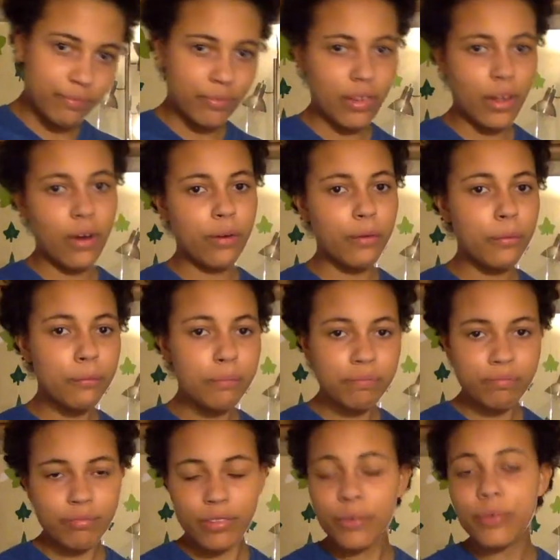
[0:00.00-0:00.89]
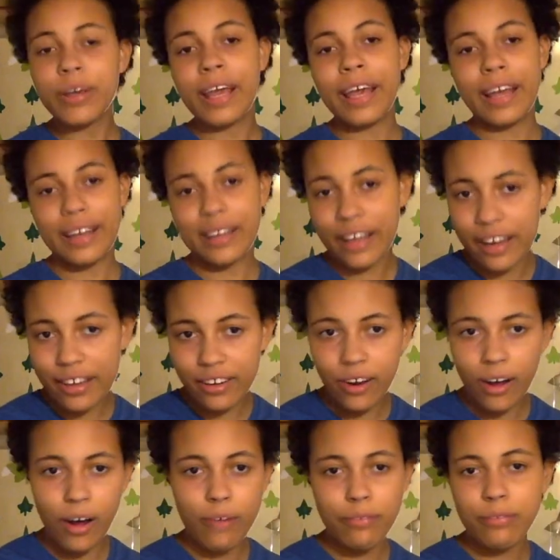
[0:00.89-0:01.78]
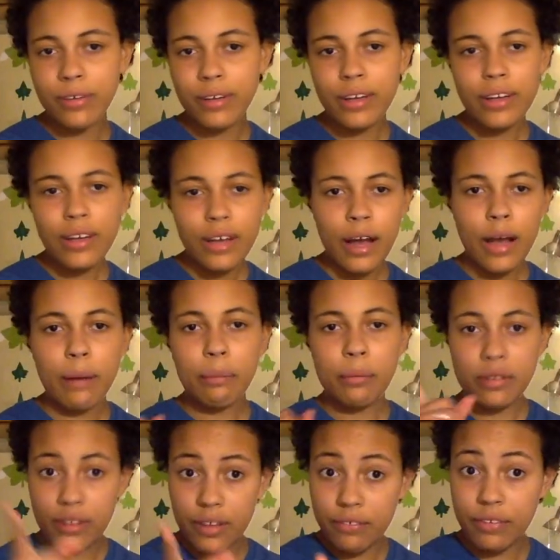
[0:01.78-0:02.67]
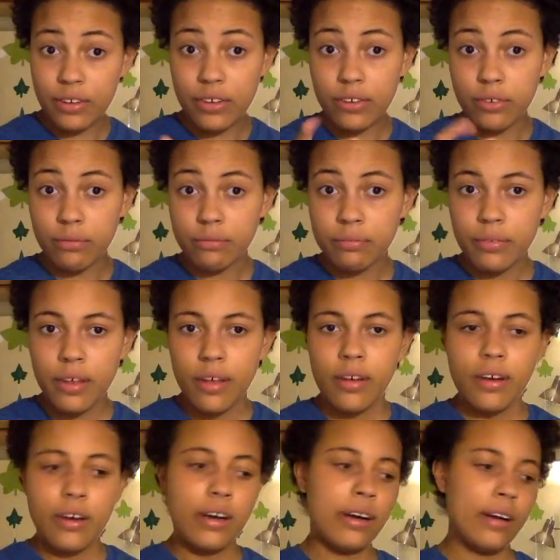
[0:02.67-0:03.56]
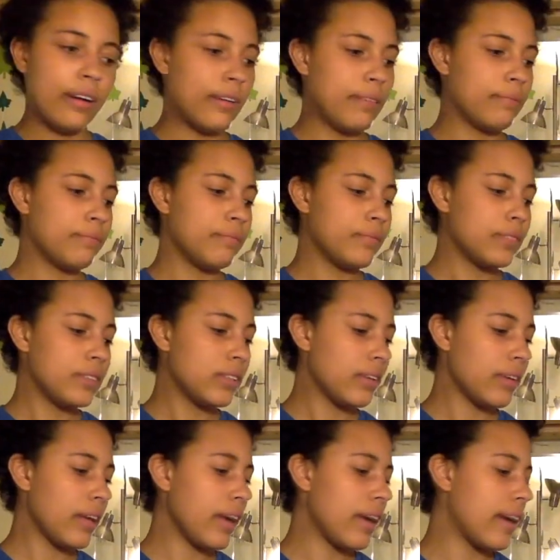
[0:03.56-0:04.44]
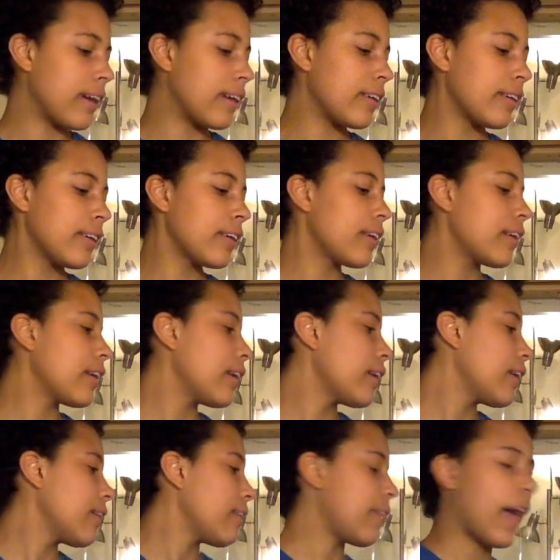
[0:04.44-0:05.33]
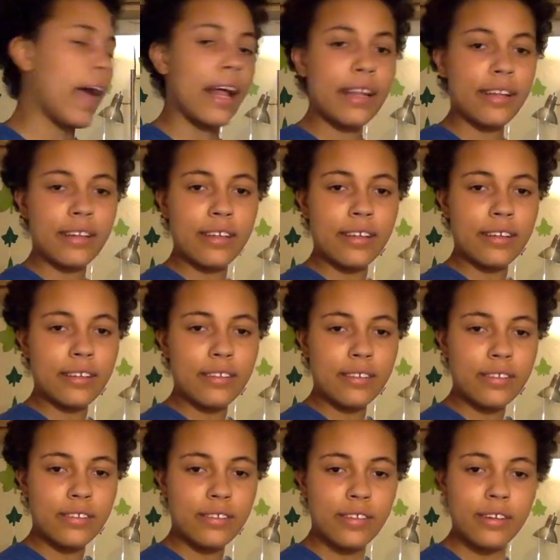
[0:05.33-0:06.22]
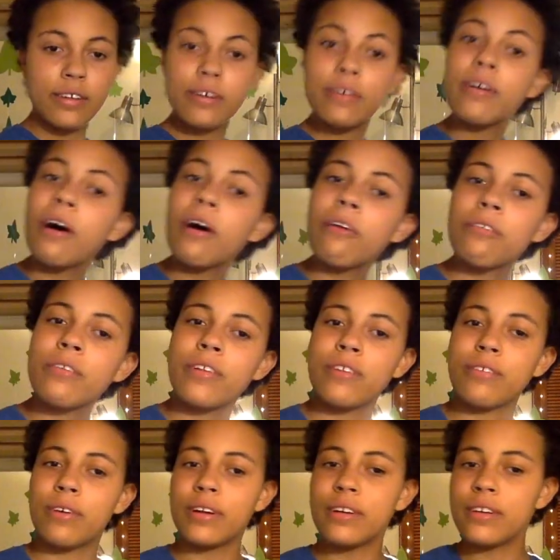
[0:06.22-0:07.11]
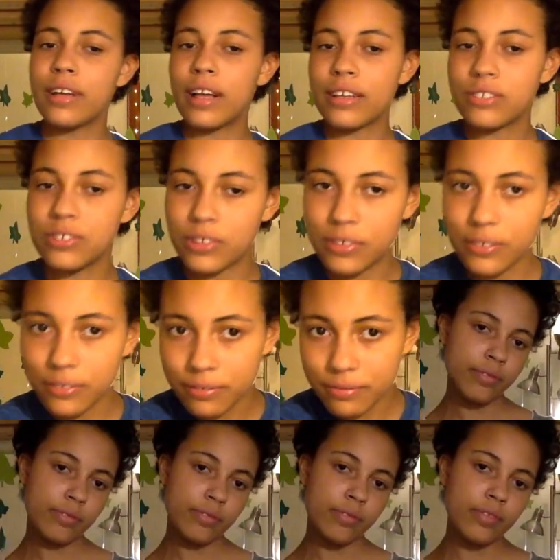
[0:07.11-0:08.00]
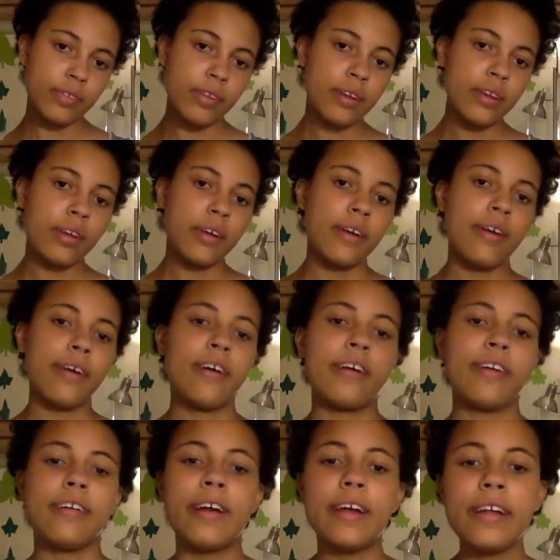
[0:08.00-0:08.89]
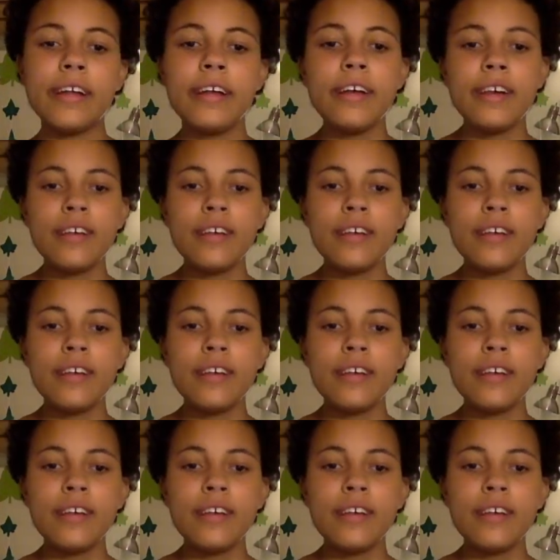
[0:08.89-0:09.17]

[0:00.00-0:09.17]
no, you can get it off. I believe in you. So yeah, that is all for this one. Next shirt. Alright,